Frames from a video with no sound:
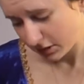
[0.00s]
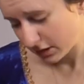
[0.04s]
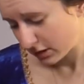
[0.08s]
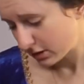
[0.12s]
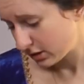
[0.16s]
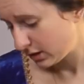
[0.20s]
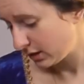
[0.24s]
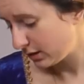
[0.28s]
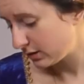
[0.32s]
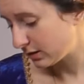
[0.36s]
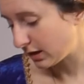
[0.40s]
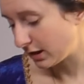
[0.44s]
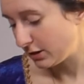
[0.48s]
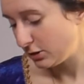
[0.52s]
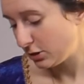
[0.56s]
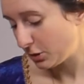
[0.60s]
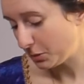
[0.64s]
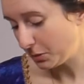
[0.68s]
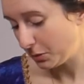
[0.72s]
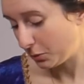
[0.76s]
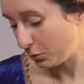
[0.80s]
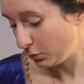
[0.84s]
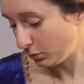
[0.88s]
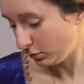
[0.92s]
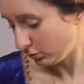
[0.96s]
such things I
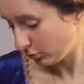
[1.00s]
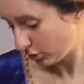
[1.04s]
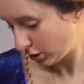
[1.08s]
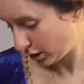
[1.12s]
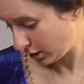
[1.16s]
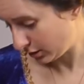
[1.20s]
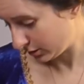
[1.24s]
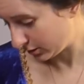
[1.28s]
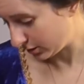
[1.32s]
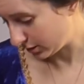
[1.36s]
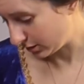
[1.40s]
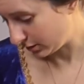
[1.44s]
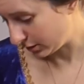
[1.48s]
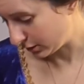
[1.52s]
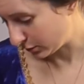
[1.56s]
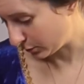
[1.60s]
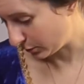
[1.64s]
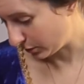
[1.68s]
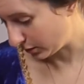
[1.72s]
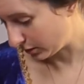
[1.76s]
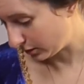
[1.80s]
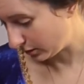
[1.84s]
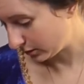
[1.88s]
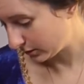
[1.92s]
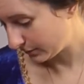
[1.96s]
know are all chance in this
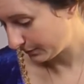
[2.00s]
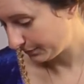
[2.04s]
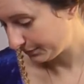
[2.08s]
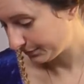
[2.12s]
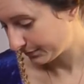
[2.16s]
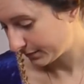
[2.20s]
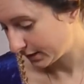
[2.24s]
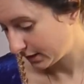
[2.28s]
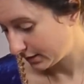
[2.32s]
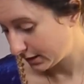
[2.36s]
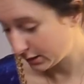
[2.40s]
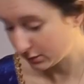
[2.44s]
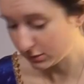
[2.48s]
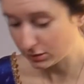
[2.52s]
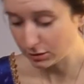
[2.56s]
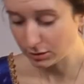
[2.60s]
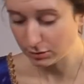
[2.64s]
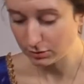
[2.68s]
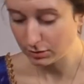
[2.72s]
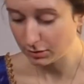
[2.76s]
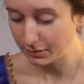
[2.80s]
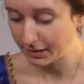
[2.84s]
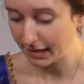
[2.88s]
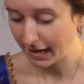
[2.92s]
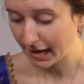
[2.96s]
world. There is no
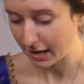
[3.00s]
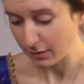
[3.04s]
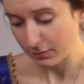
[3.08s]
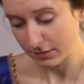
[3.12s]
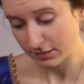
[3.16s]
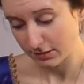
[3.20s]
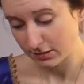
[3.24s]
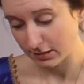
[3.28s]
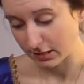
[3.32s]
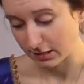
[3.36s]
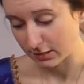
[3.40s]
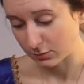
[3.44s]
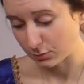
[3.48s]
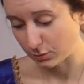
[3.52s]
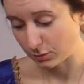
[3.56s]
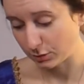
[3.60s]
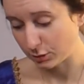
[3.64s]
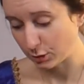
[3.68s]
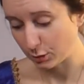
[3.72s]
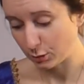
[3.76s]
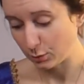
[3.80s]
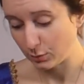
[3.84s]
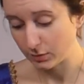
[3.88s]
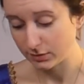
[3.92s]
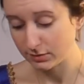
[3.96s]
knowing how estates will
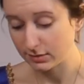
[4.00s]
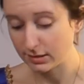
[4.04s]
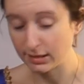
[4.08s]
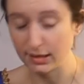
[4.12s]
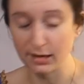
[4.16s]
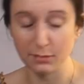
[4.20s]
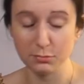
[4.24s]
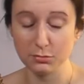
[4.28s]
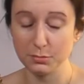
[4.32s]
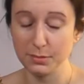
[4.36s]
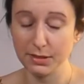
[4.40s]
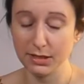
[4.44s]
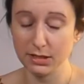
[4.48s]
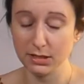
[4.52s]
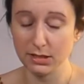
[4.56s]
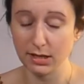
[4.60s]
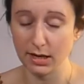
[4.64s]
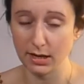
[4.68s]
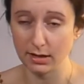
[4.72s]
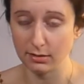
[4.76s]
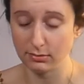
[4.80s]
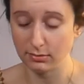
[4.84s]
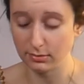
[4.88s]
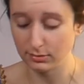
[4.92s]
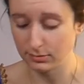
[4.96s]
go once they come to be
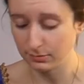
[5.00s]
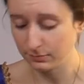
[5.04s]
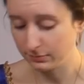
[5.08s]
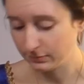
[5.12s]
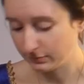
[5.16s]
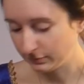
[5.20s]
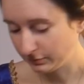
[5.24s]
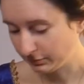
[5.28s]
entailed."